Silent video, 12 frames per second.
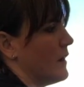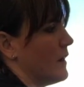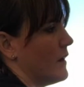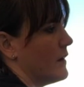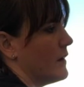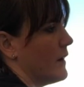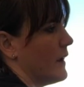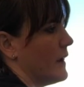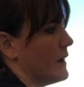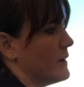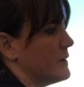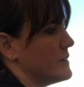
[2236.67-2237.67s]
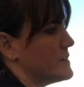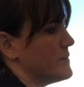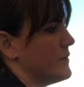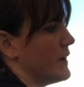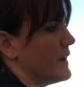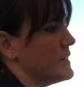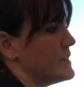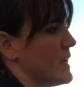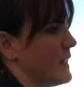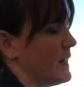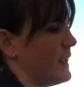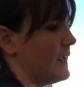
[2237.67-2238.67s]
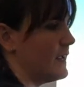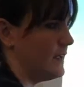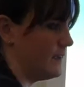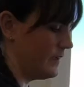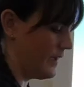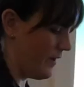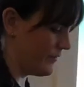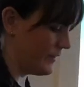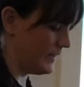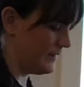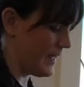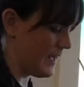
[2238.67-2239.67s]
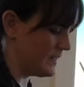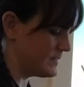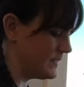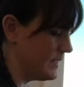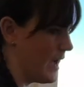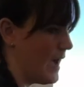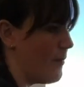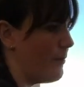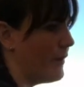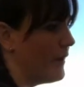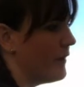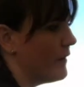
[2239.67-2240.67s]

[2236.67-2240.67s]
All right, just very gently covering that up.